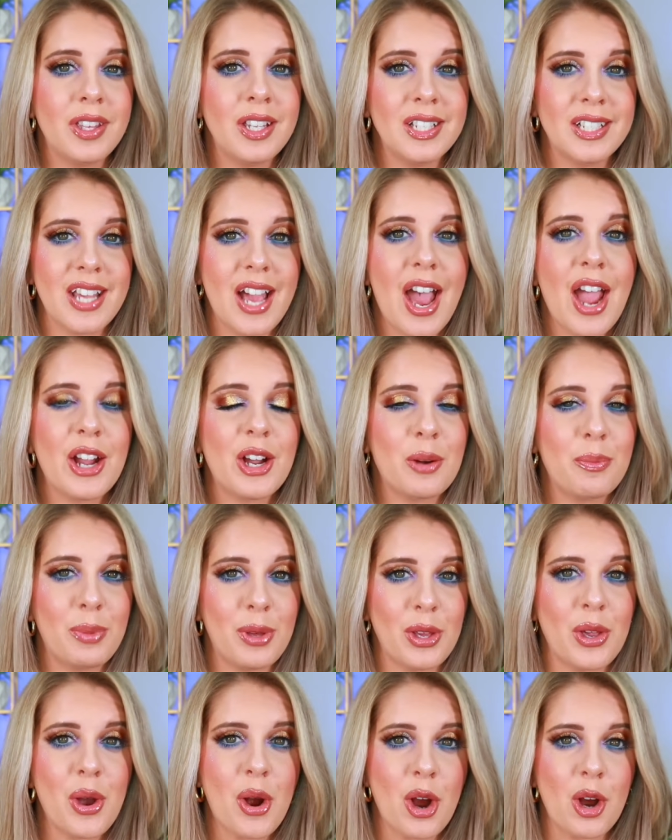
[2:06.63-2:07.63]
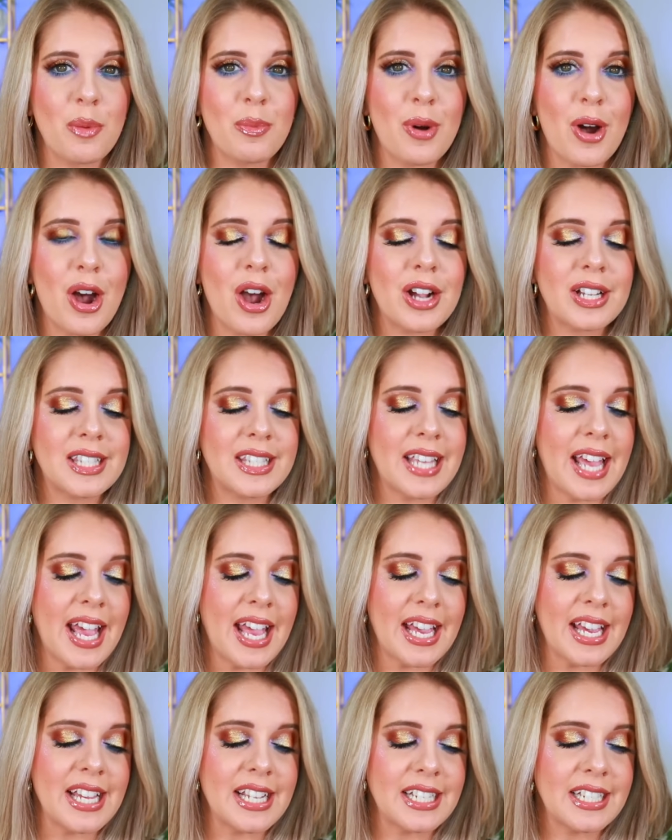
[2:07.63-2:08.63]
the entire PR box,
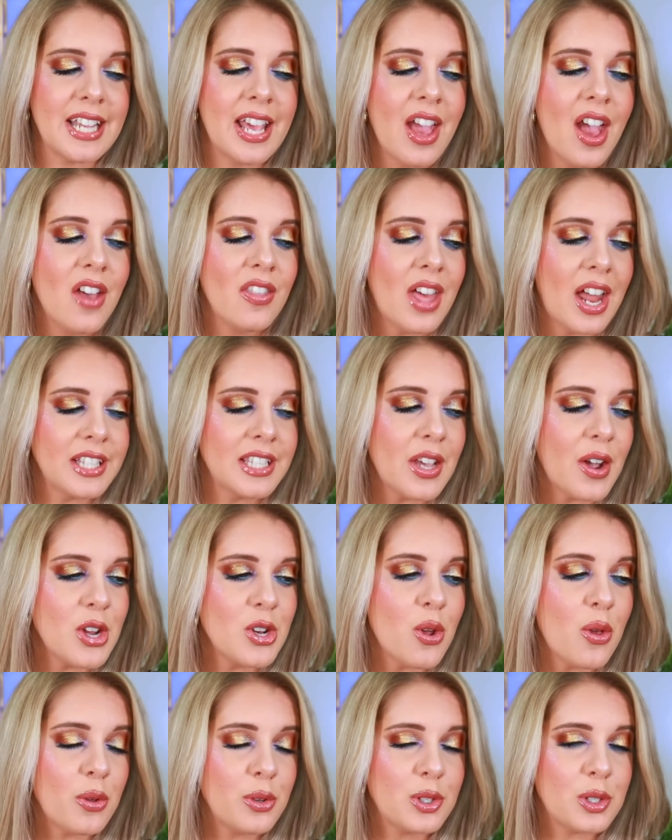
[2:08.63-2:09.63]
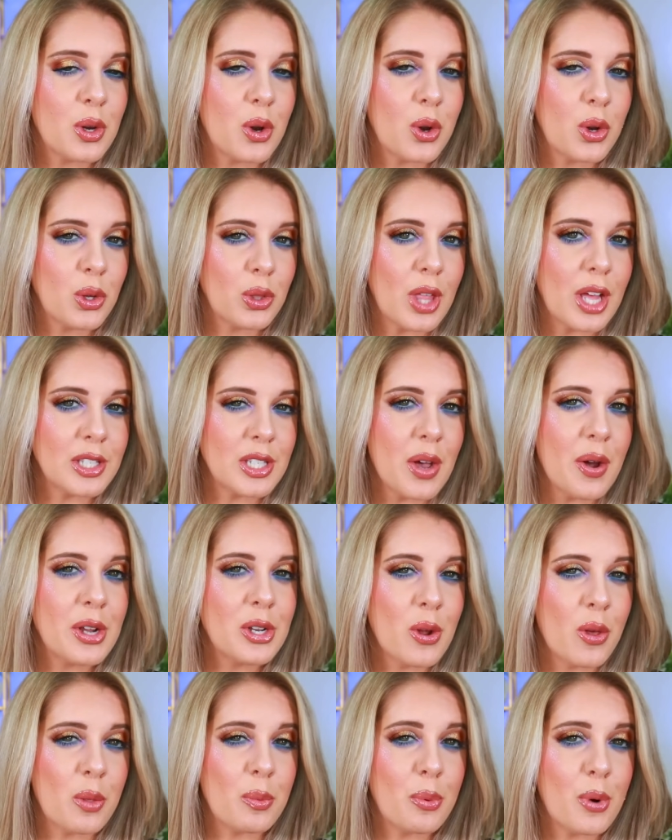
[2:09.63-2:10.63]
and that's how I know this. So that's how I
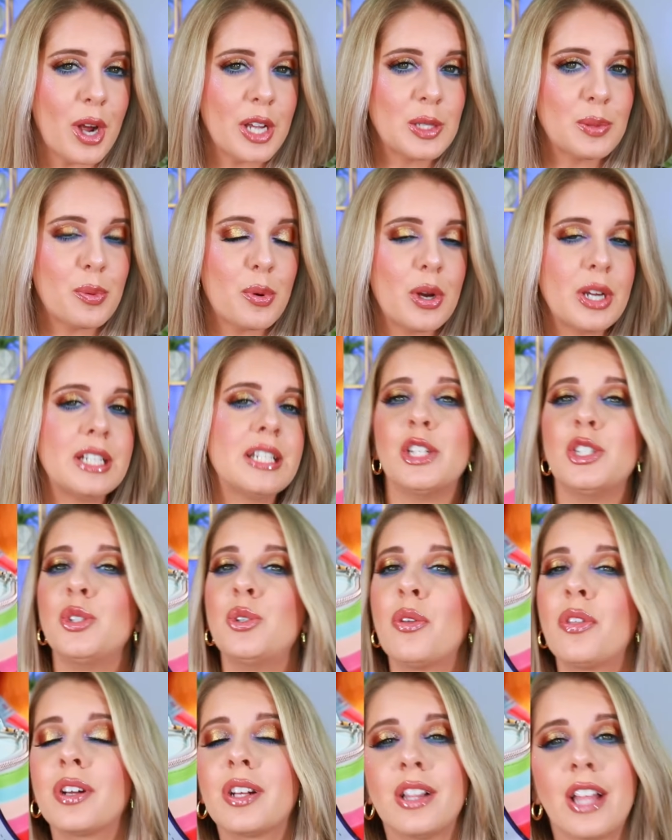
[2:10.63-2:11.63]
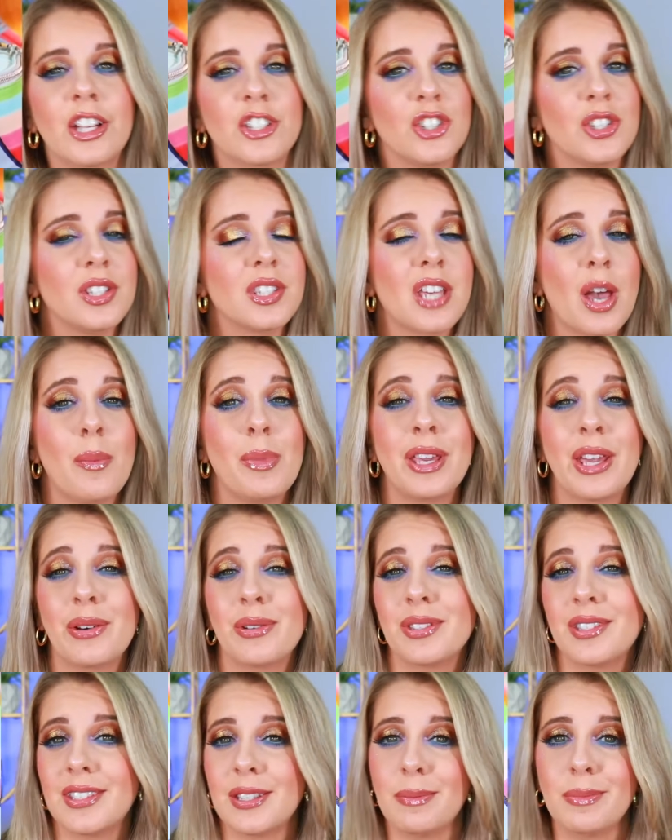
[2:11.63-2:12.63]
know the price point. I do know the collection is coming
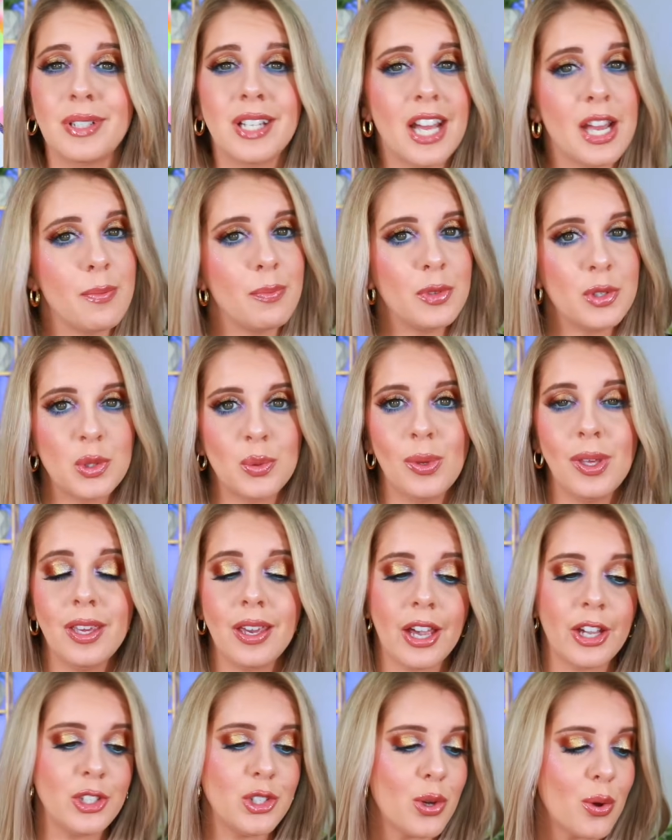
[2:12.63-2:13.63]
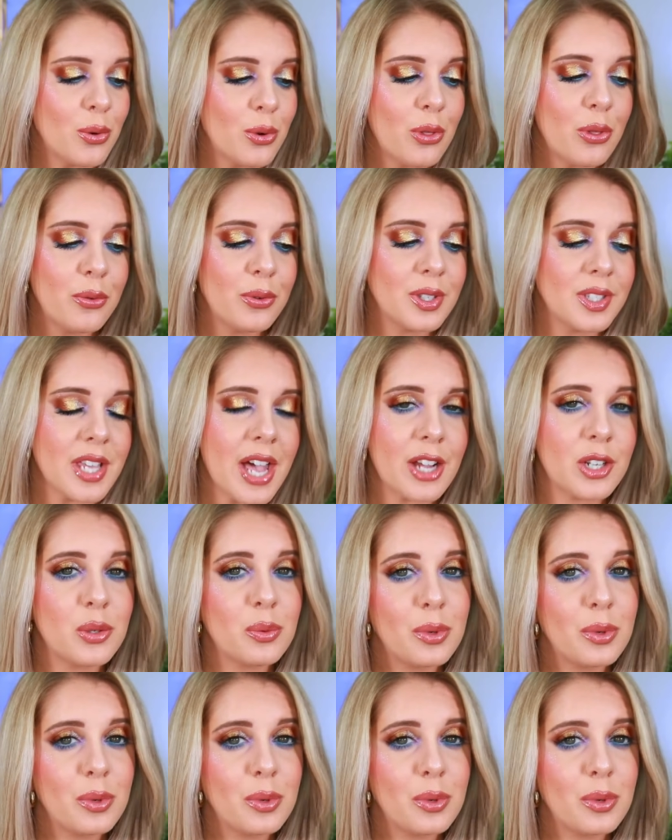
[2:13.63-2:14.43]
out sometime this week. I don't know the exact